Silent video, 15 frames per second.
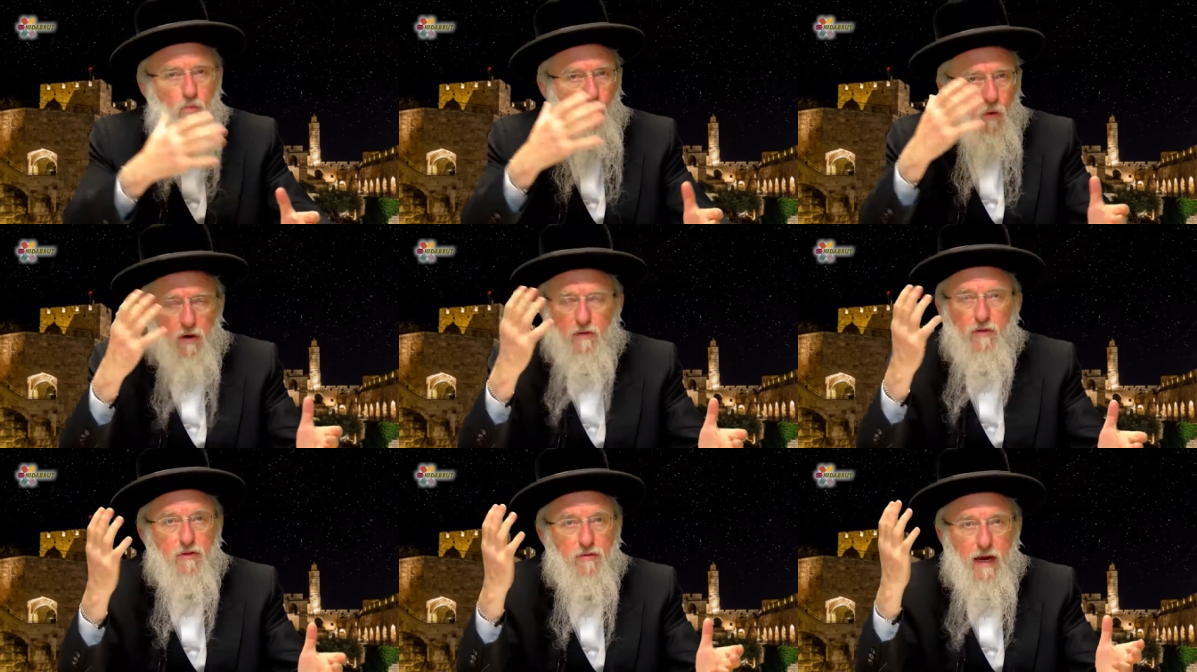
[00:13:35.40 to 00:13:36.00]

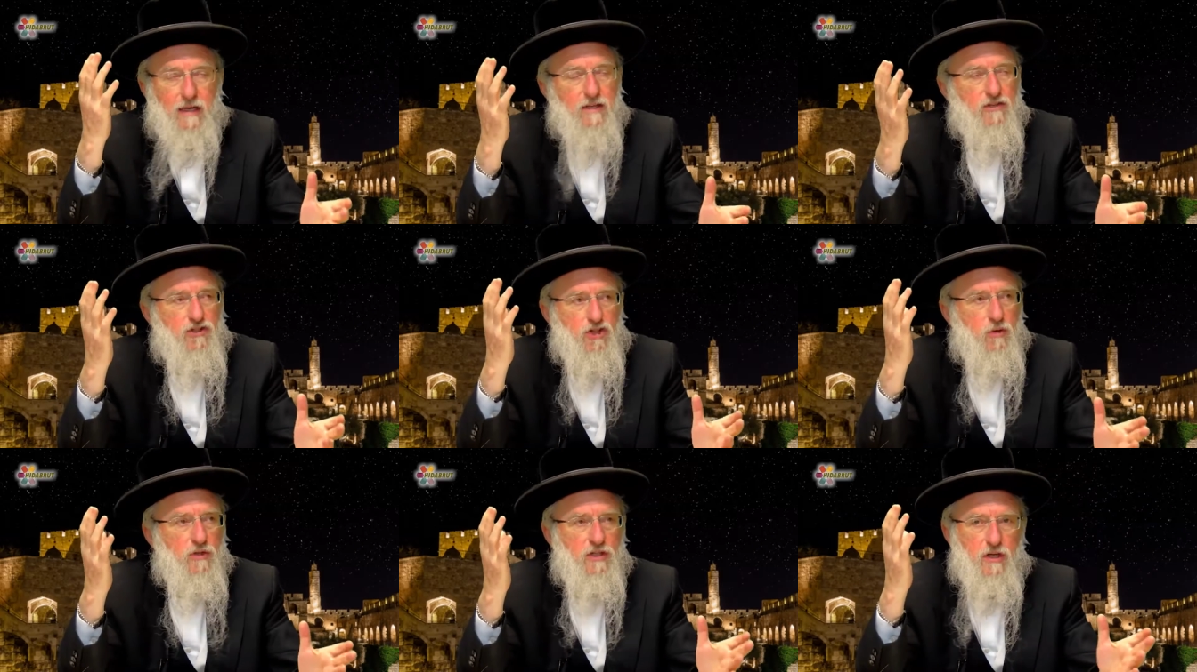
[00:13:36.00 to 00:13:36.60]
one of the greatest
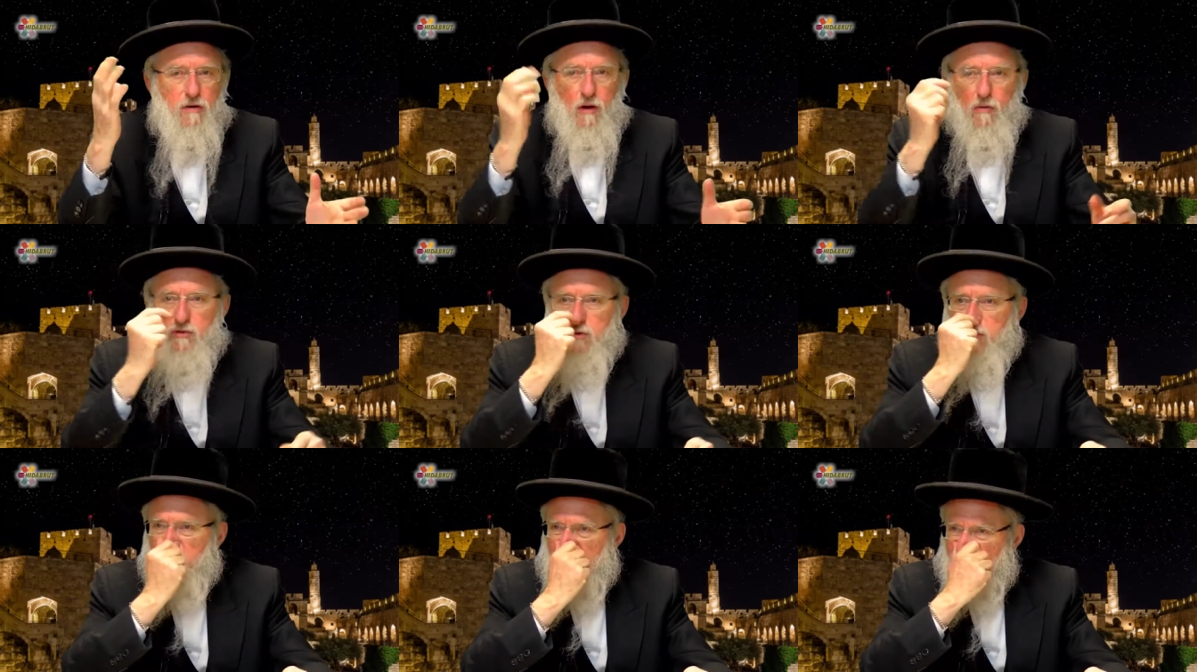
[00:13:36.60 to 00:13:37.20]
Jewish
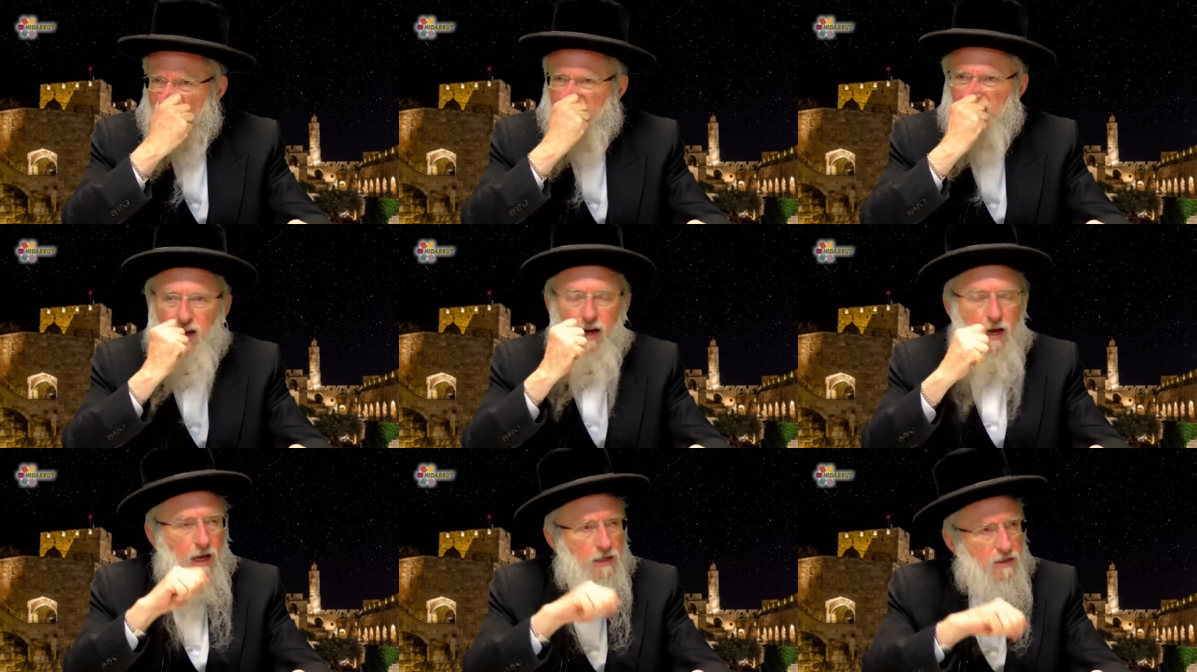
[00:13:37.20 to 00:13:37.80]
heroes.
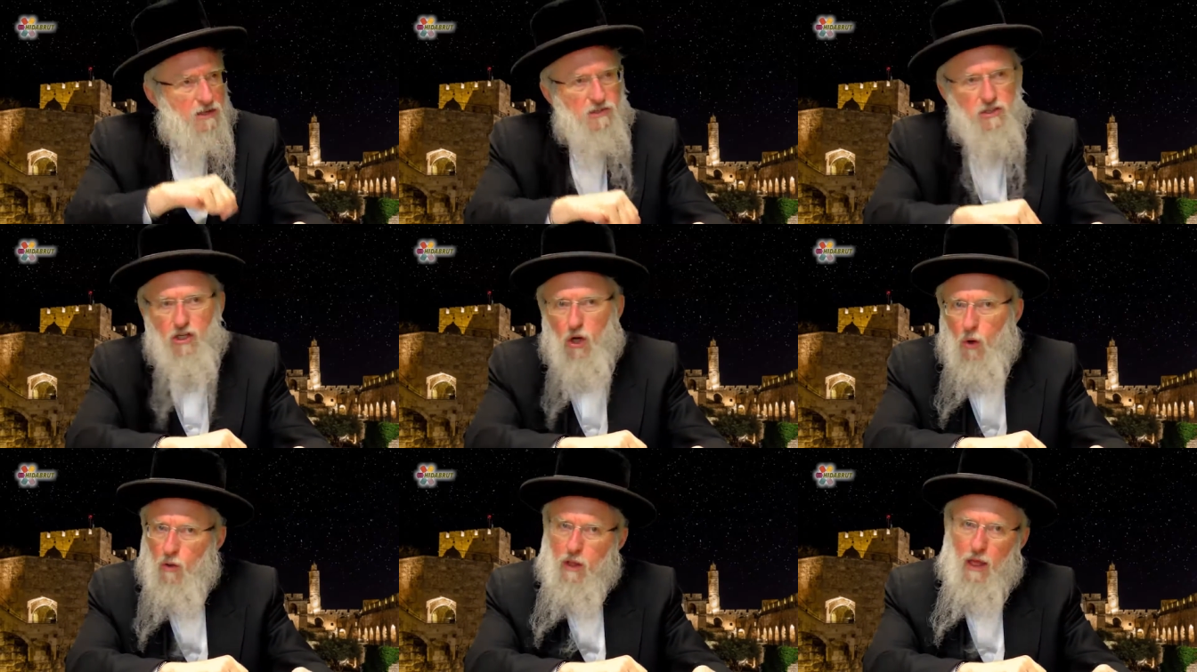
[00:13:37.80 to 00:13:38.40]
It doesn't
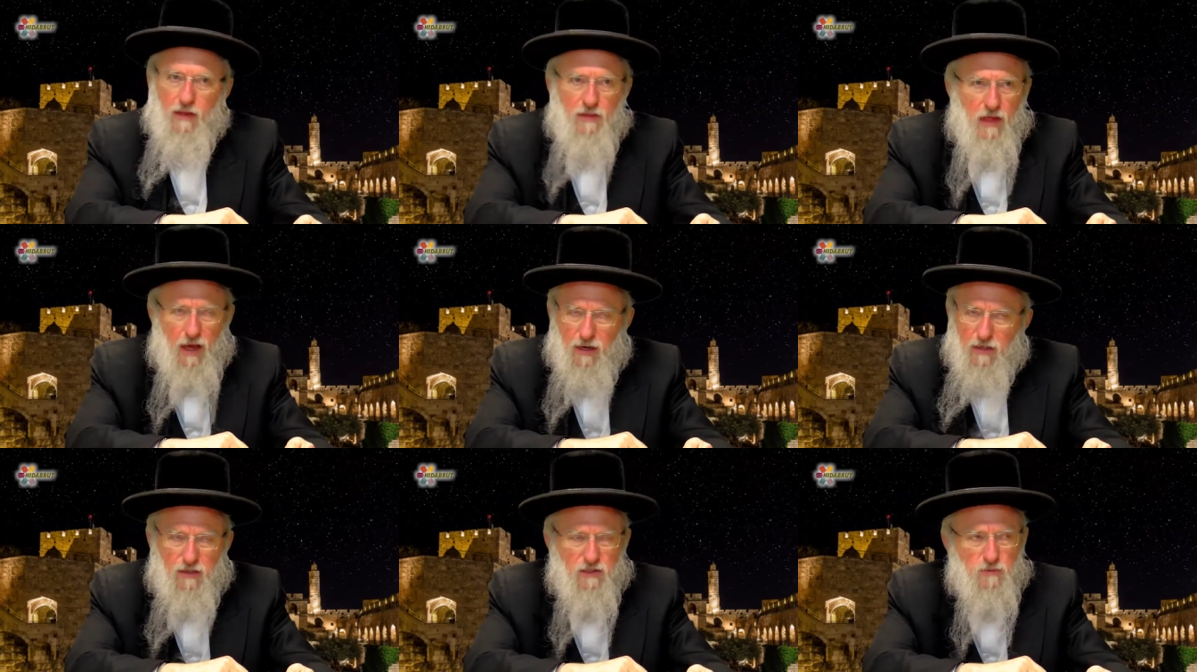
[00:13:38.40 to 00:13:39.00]
go like
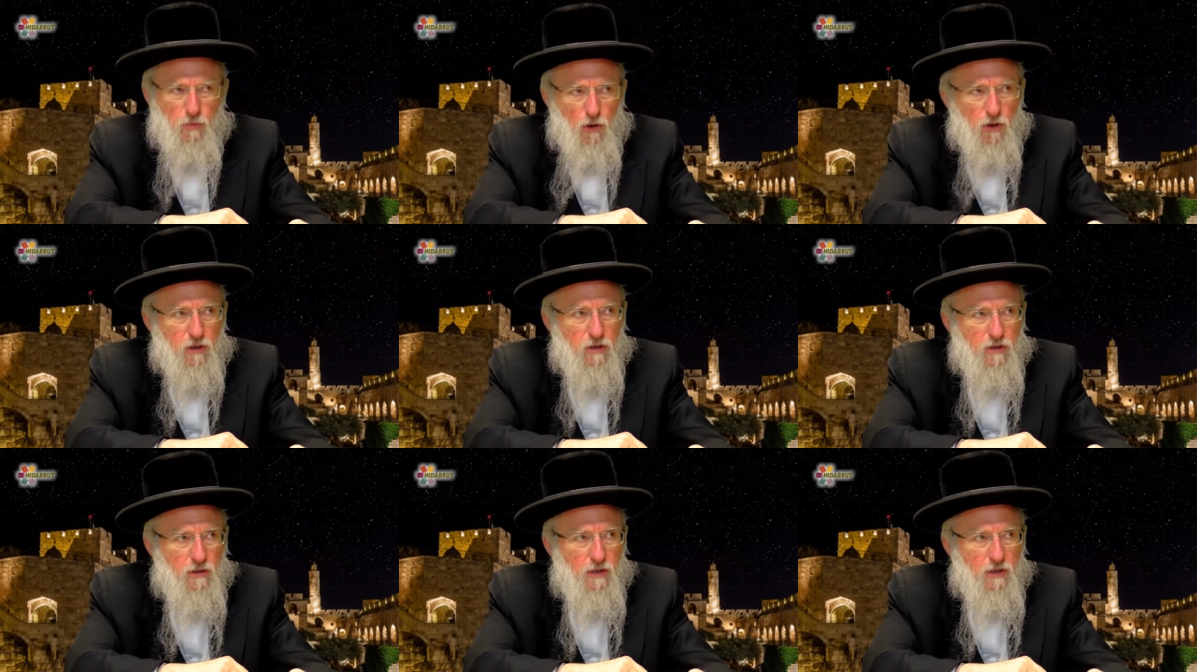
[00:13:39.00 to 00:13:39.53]
that in this book.